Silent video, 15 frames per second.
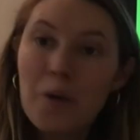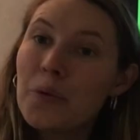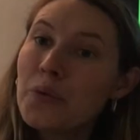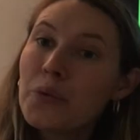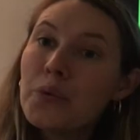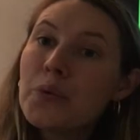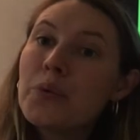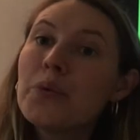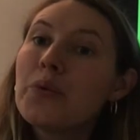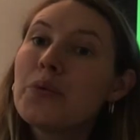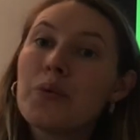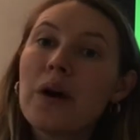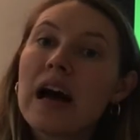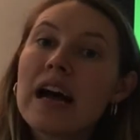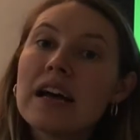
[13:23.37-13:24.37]

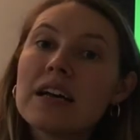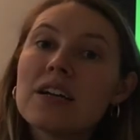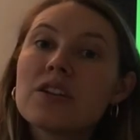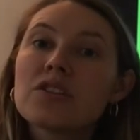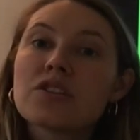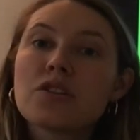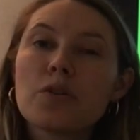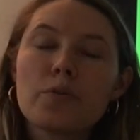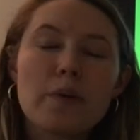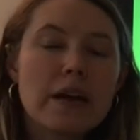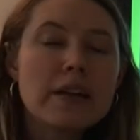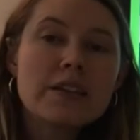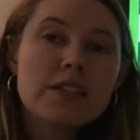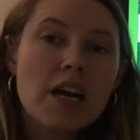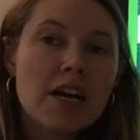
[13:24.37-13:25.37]
Ooh, so
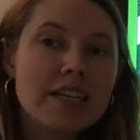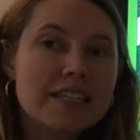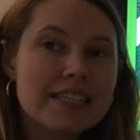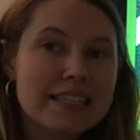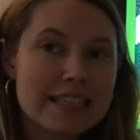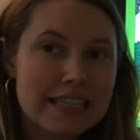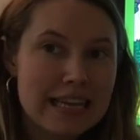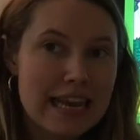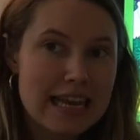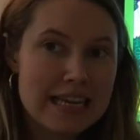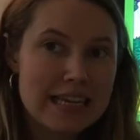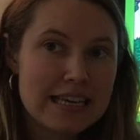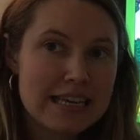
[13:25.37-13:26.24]
where's our snake?